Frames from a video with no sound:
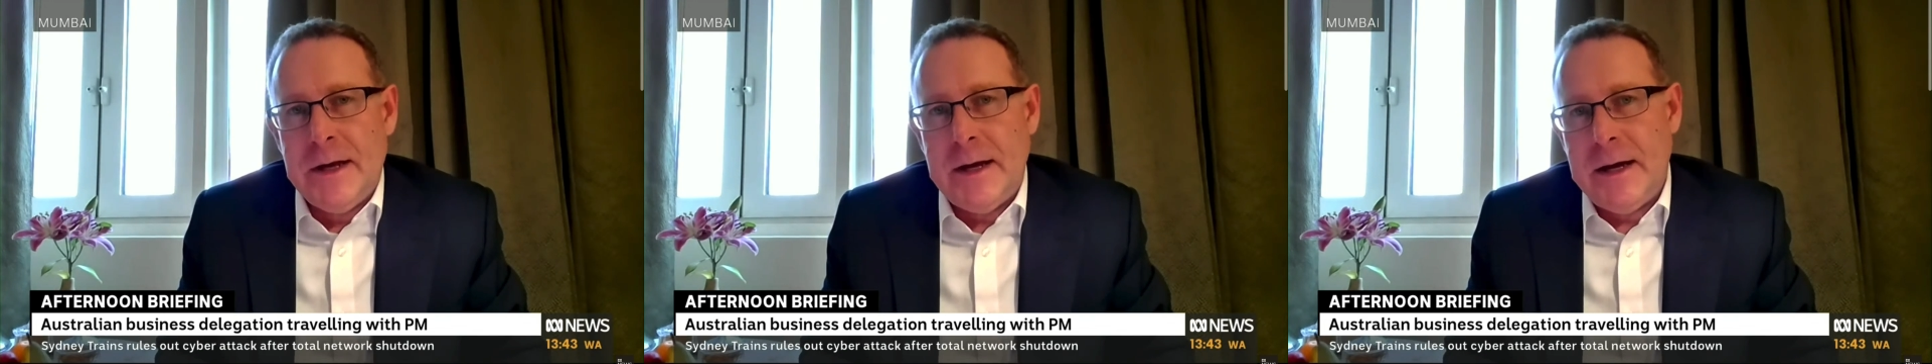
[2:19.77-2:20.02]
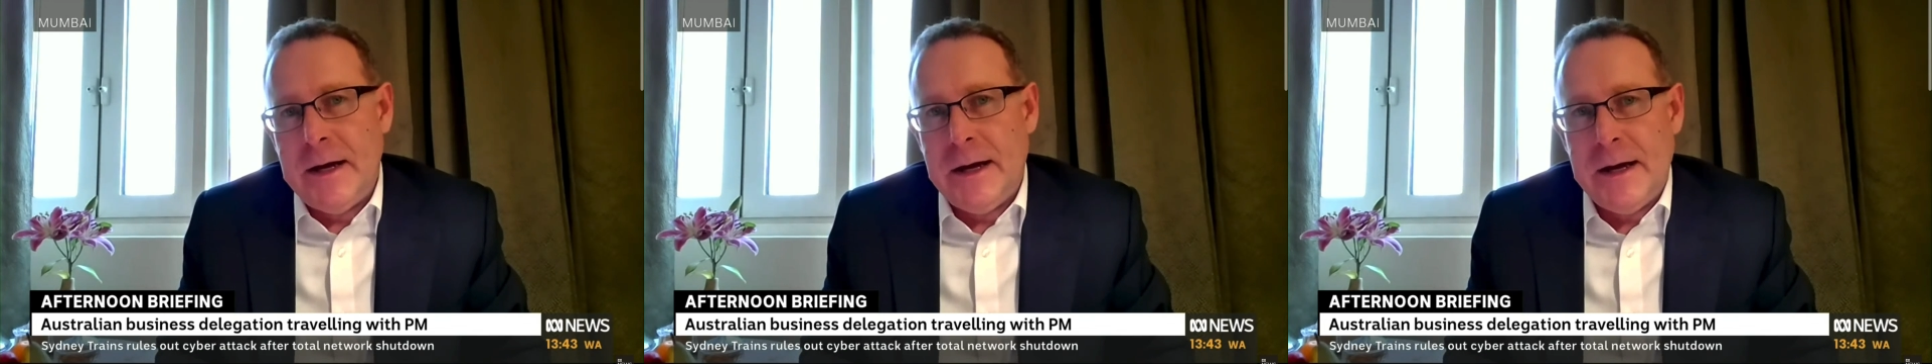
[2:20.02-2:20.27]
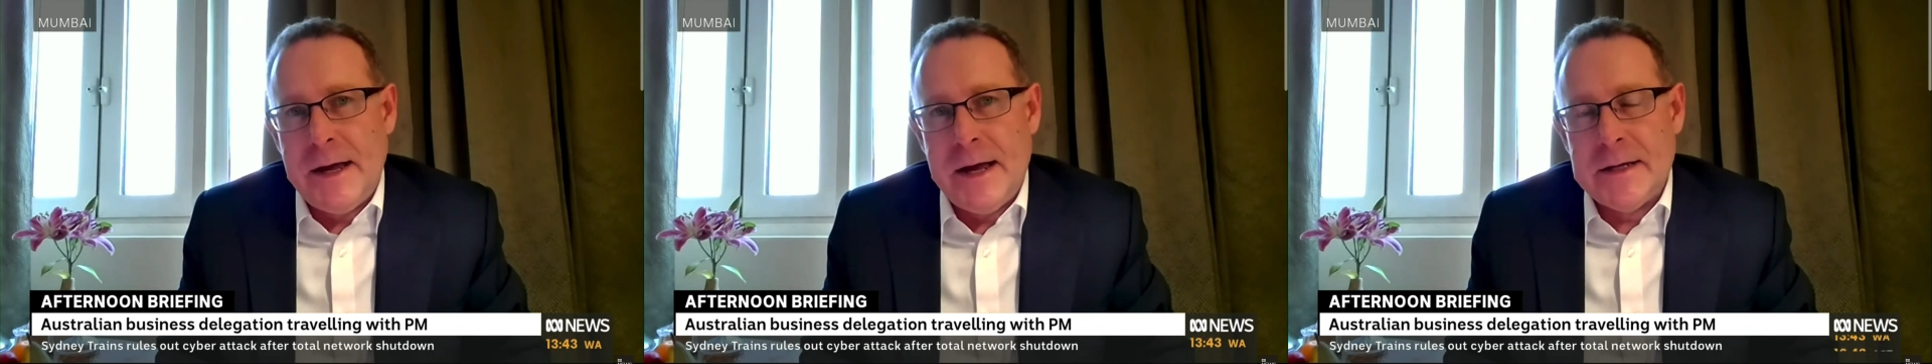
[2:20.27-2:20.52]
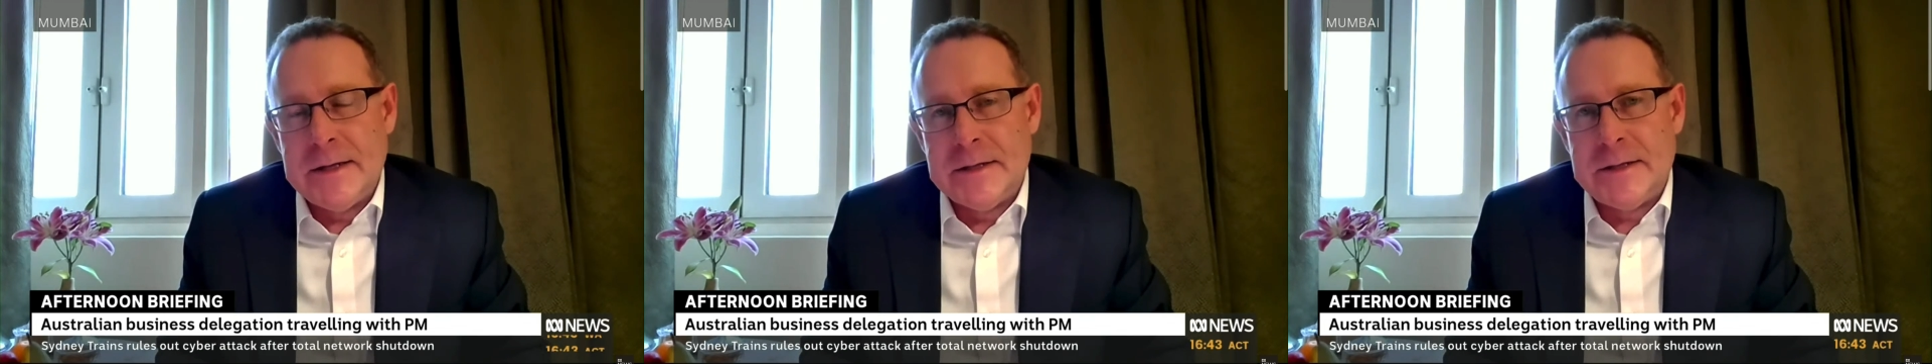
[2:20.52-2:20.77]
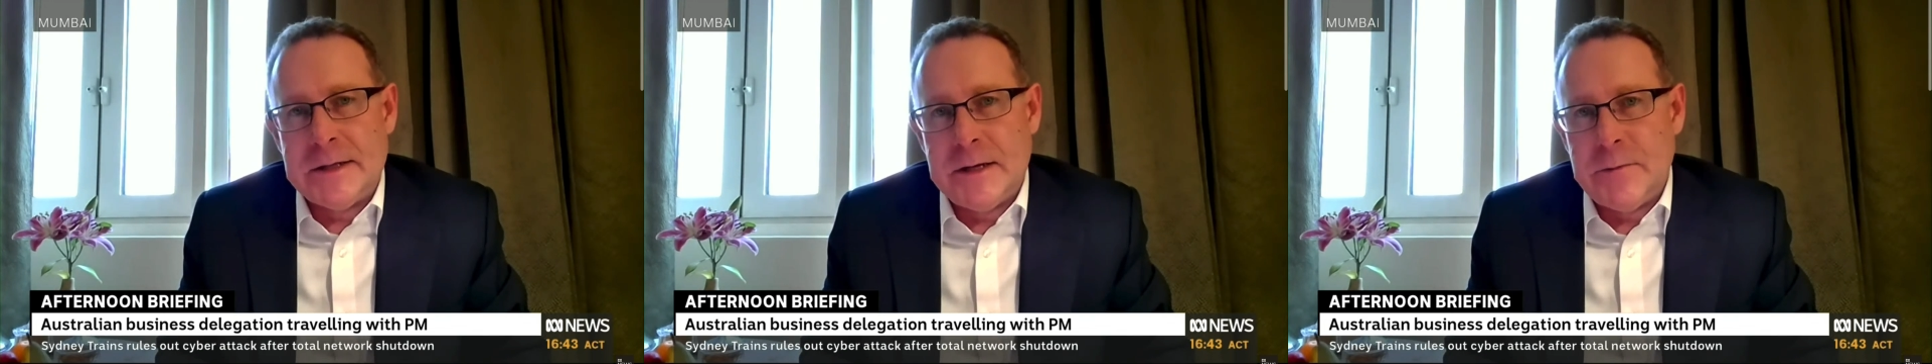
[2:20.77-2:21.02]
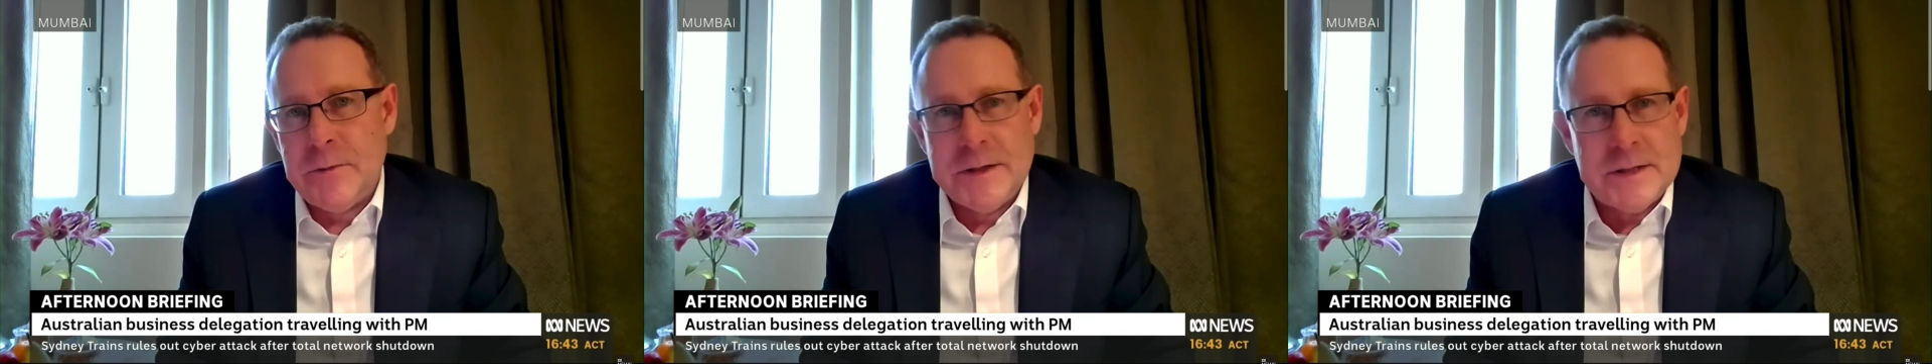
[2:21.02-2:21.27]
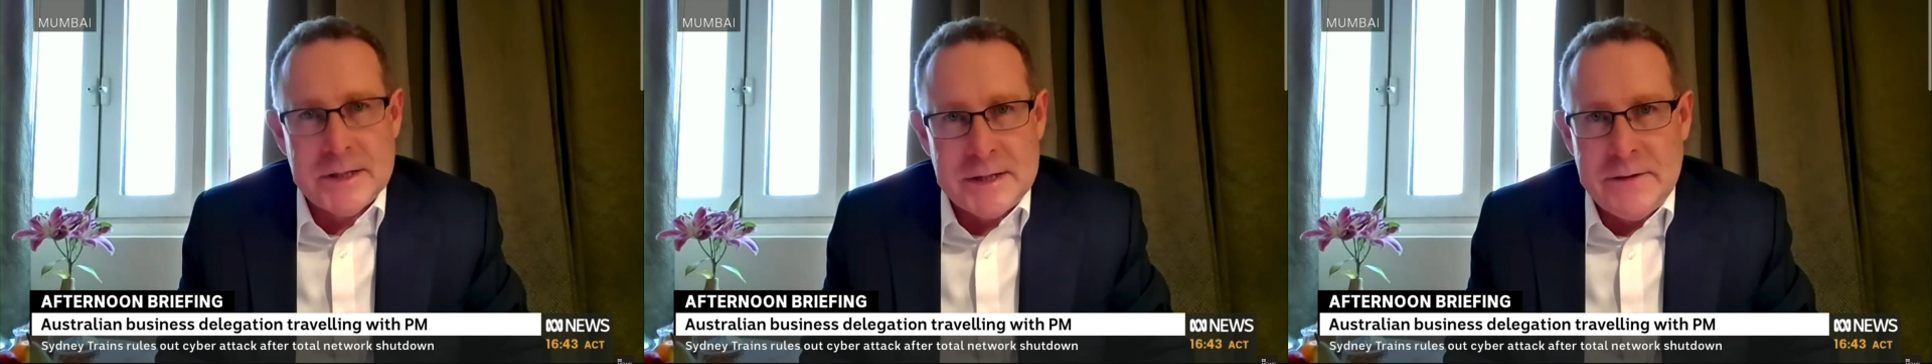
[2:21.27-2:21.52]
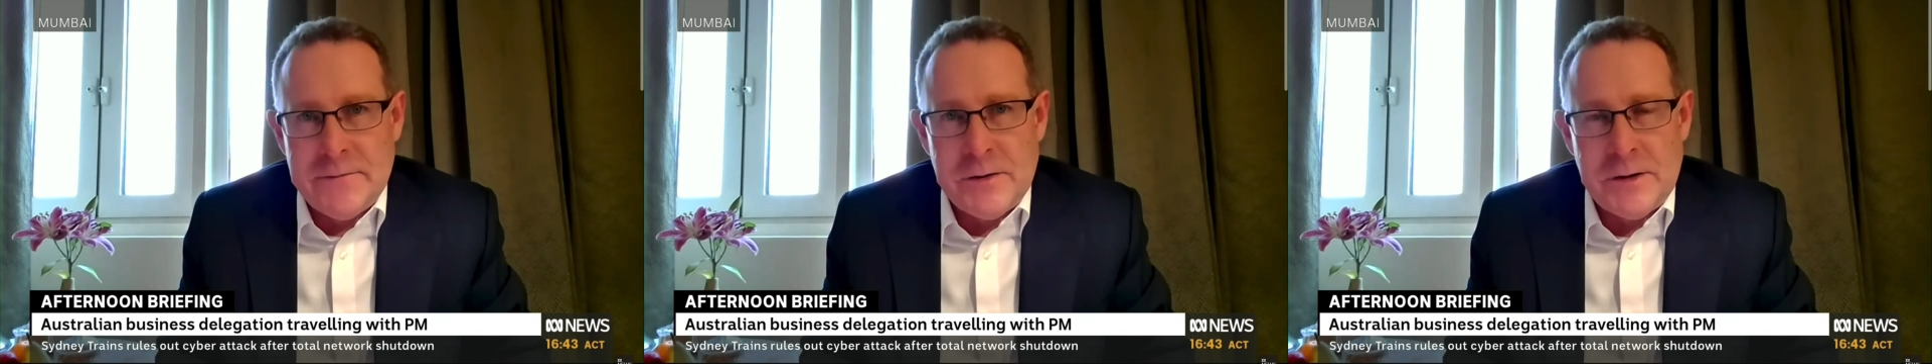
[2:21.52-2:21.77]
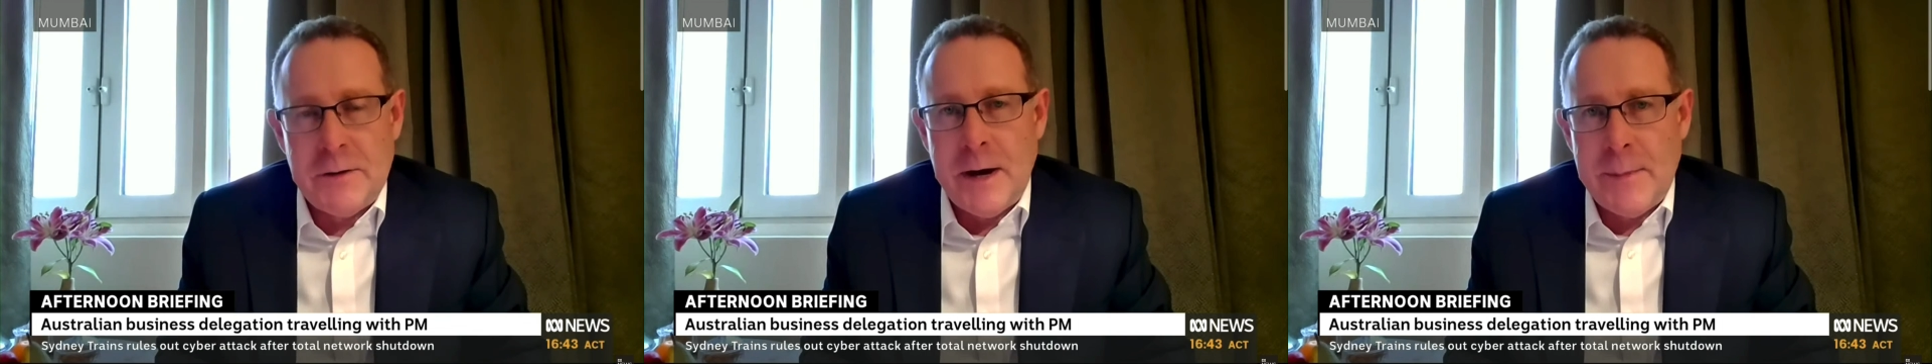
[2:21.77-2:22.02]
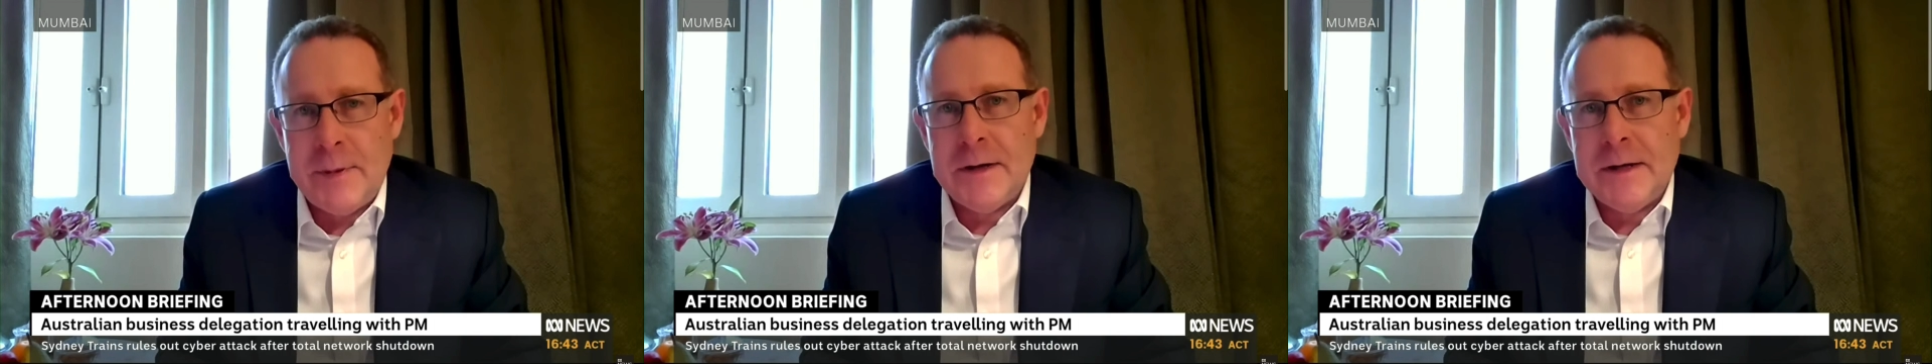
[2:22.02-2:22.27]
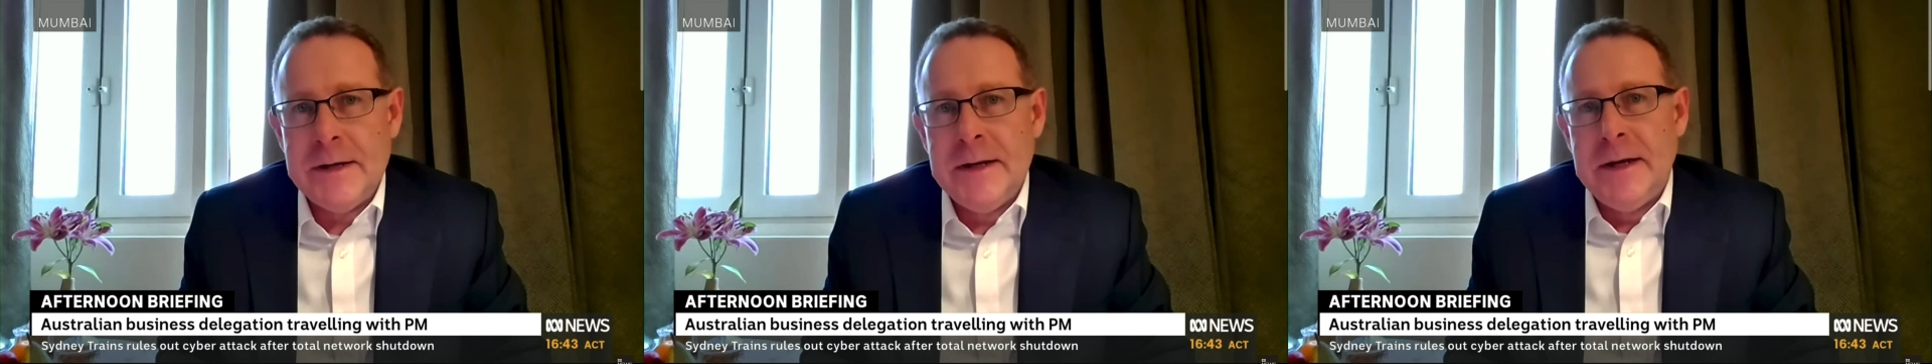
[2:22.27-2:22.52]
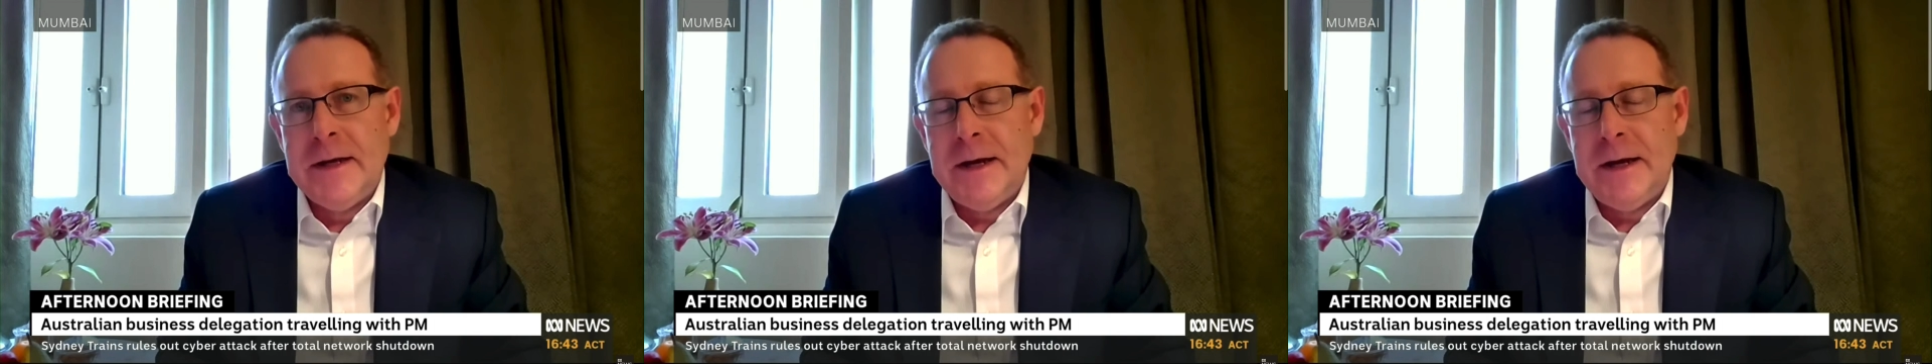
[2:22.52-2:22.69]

has risen again very rapidly.